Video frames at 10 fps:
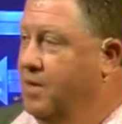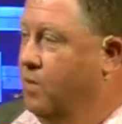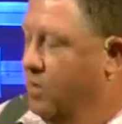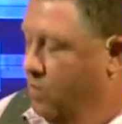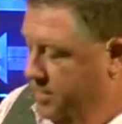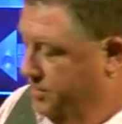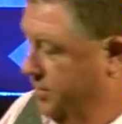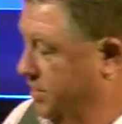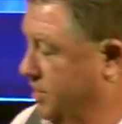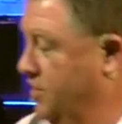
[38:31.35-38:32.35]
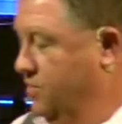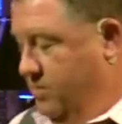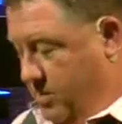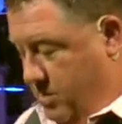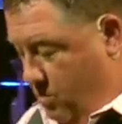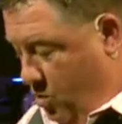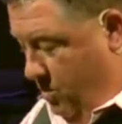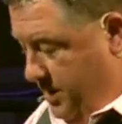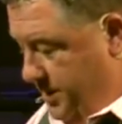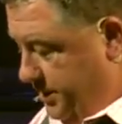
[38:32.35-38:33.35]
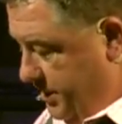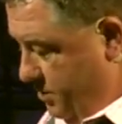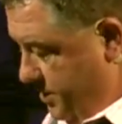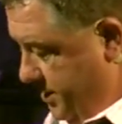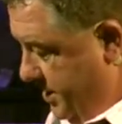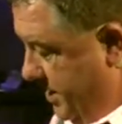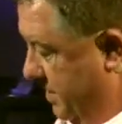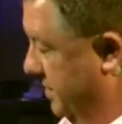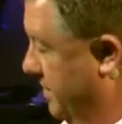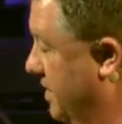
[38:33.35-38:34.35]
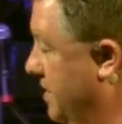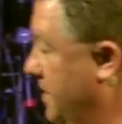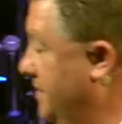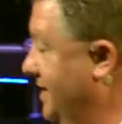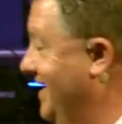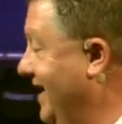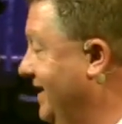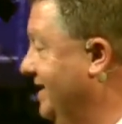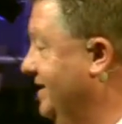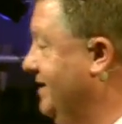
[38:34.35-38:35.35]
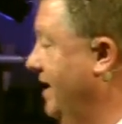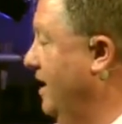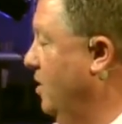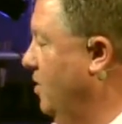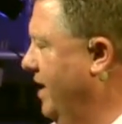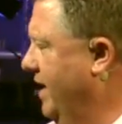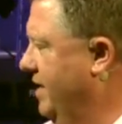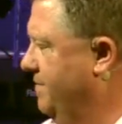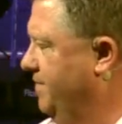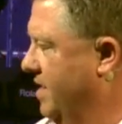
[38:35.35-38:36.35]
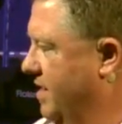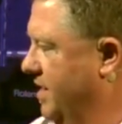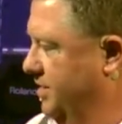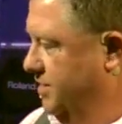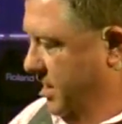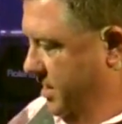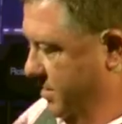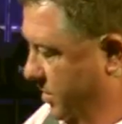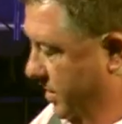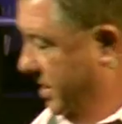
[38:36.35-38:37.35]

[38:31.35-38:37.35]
What I wanted you to do in a moment is I want you to take this arrowhead, and John and them are going to